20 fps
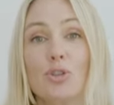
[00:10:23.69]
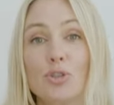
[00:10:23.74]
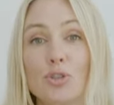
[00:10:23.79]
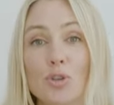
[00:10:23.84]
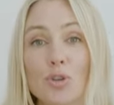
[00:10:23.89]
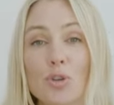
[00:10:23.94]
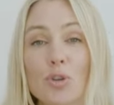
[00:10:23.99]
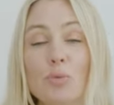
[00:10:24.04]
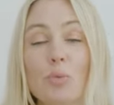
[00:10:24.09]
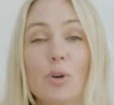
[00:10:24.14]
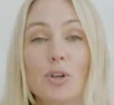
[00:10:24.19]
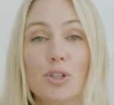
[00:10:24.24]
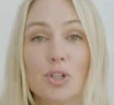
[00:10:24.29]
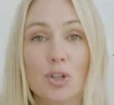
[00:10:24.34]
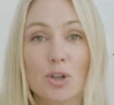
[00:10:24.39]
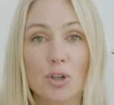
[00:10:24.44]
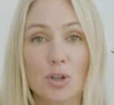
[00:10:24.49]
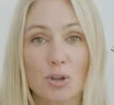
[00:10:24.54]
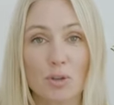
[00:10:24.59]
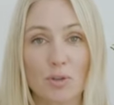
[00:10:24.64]
do what
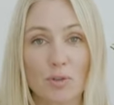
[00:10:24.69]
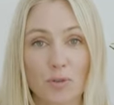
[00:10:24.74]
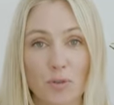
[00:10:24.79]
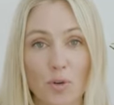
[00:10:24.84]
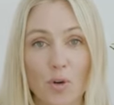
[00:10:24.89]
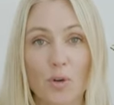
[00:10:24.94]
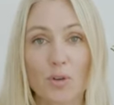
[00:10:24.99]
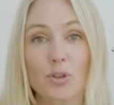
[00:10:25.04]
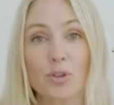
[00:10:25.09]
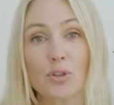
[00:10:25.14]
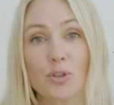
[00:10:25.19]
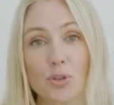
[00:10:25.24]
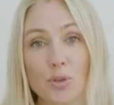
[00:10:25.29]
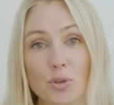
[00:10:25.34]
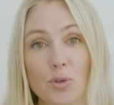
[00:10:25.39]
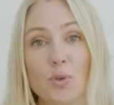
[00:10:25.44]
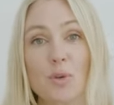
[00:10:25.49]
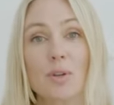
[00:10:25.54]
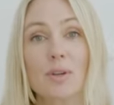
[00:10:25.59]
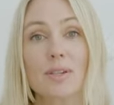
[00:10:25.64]
you can afford to
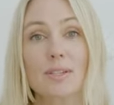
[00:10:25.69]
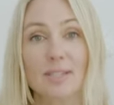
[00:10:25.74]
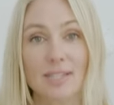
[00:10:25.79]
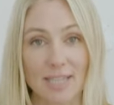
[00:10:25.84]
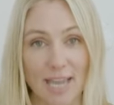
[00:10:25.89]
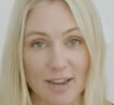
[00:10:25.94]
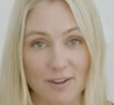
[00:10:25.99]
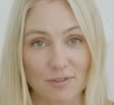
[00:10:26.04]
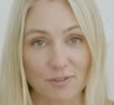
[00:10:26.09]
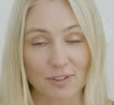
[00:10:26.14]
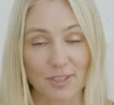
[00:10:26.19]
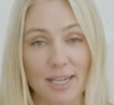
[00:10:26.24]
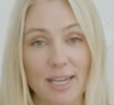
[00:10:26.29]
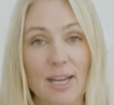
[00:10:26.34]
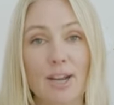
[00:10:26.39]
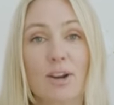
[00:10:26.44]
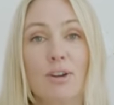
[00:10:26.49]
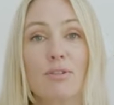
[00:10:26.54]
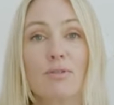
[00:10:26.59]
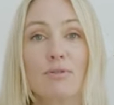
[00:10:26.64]
do
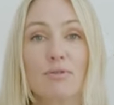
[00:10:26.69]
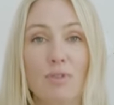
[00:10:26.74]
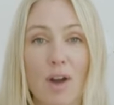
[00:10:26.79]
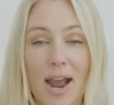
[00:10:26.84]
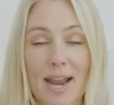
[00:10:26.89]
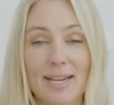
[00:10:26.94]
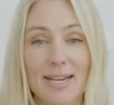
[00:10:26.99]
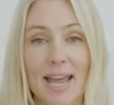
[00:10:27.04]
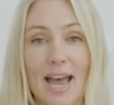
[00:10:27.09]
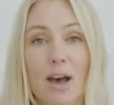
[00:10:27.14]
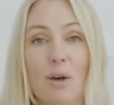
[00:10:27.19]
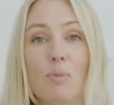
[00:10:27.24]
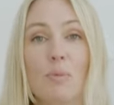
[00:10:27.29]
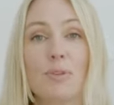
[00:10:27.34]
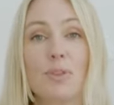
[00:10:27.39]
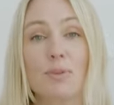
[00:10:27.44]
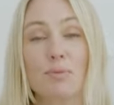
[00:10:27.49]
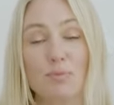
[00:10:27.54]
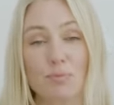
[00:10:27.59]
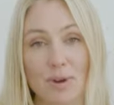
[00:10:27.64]
safely right now
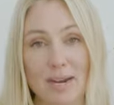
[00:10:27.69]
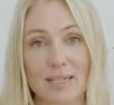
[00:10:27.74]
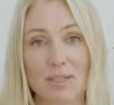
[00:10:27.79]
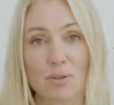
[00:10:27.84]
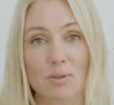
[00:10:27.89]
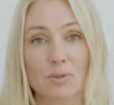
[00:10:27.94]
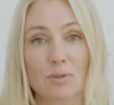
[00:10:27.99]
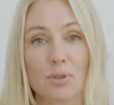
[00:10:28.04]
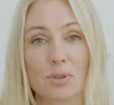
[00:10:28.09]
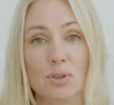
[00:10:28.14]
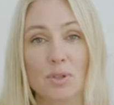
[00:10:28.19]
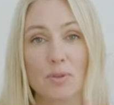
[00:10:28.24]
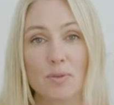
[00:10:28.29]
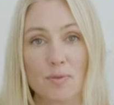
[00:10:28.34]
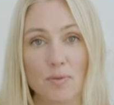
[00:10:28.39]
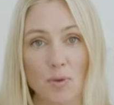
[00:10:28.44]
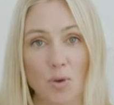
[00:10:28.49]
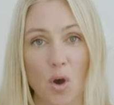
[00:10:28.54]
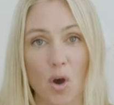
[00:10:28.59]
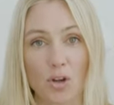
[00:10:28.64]
with the resources
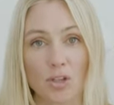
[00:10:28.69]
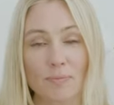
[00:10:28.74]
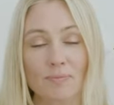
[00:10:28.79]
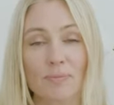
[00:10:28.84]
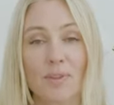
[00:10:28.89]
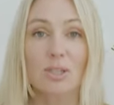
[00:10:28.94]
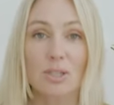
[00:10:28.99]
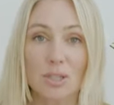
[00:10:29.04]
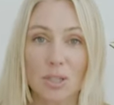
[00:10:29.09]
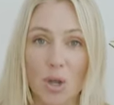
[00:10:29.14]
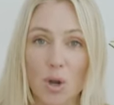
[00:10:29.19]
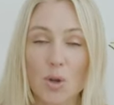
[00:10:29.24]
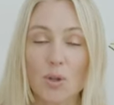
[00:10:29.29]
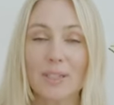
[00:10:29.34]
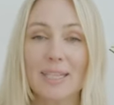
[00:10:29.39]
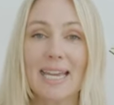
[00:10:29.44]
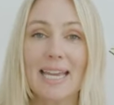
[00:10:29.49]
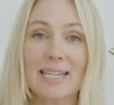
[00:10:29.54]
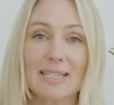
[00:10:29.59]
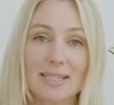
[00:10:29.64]
you've got.
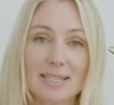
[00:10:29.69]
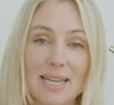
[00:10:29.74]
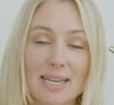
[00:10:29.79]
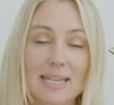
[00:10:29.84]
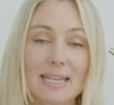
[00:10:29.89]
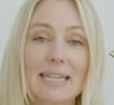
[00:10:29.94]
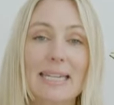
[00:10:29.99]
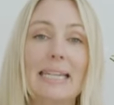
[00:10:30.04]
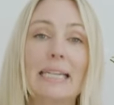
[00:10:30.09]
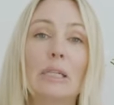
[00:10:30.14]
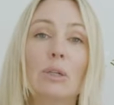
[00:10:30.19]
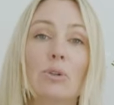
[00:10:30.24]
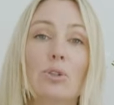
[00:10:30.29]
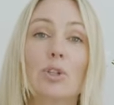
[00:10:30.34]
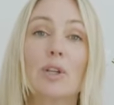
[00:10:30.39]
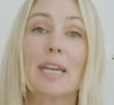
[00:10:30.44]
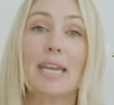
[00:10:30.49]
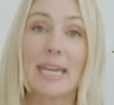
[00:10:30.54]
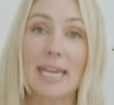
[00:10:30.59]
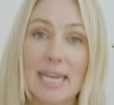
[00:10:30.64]
Slowly and steadily look
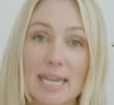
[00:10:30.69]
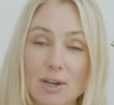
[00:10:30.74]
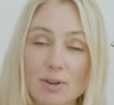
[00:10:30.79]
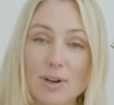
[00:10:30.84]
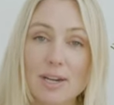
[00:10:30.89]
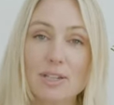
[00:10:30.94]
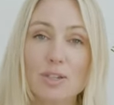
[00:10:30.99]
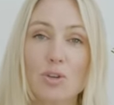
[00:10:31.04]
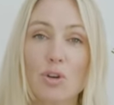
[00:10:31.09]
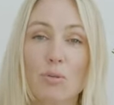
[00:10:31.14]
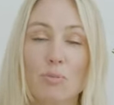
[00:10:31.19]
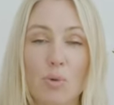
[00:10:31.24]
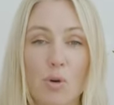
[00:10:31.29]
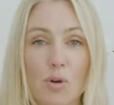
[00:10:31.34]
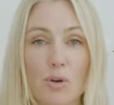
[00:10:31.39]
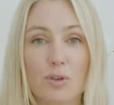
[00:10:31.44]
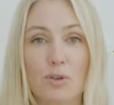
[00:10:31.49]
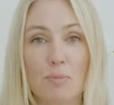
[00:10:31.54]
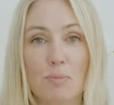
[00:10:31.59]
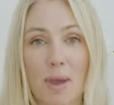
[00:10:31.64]
to increase your
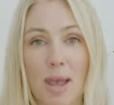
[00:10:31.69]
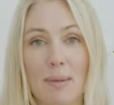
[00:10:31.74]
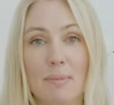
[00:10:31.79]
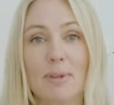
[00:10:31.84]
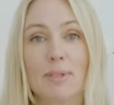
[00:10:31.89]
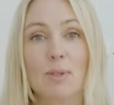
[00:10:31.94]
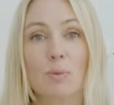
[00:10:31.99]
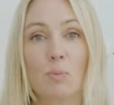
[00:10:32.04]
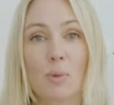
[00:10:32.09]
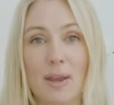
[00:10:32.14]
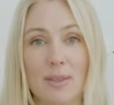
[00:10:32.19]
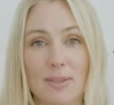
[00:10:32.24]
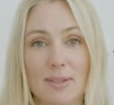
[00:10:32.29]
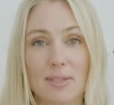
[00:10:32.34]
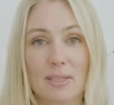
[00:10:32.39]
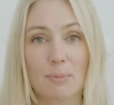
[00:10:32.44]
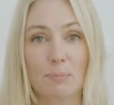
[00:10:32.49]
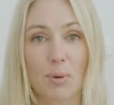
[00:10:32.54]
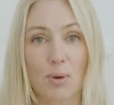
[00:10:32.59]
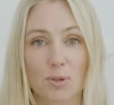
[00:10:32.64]
mortgage repayments when
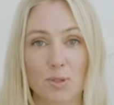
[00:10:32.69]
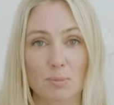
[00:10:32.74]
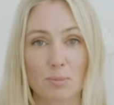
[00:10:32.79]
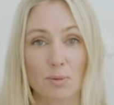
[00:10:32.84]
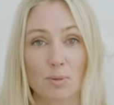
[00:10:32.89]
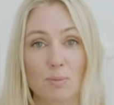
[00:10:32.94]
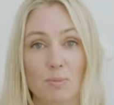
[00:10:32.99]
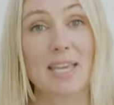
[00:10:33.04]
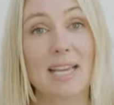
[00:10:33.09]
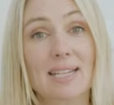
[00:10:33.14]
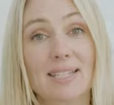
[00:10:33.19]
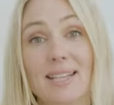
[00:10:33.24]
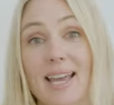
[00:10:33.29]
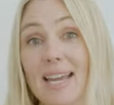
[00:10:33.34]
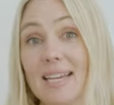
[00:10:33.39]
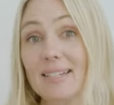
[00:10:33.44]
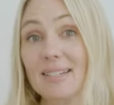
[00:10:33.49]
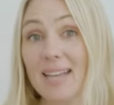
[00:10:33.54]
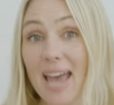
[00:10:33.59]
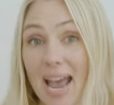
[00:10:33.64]
this is possible. Things
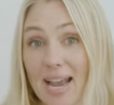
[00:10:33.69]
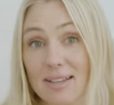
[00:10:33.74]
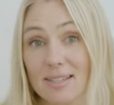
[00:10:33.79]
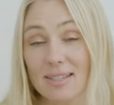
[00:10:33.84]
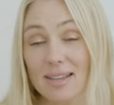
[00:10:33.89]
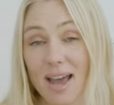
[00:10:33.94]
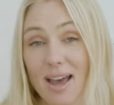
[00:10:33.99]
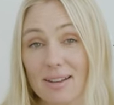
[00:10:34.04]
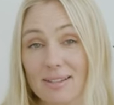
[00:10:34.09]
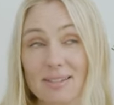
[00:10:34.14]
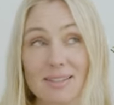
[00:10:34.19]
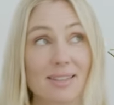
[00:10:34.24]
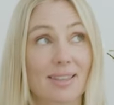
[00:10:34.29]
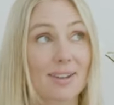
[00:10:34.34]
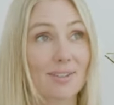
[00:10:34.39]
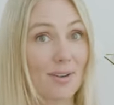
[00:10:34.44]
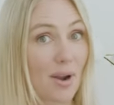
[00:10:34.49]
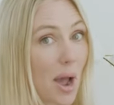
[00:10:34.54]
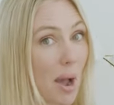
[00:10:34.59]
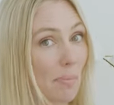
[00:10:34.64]
like tax cuts
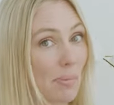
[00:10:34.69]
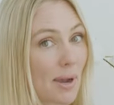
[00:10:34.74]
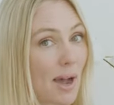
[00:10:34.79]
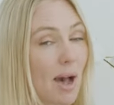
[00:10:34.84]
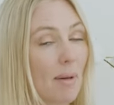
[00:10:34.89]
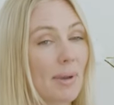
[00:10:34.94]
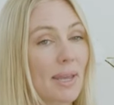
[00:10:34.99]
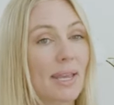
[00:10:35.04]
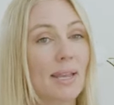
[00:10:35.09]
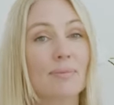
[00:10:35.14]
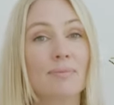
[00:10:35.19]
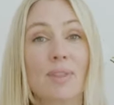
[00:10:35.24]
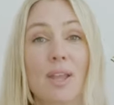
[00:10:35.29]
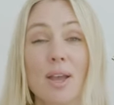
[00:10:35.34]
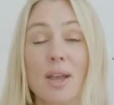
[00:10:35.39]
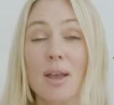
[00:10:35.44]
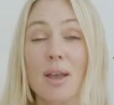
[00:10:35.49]
that are upcoming,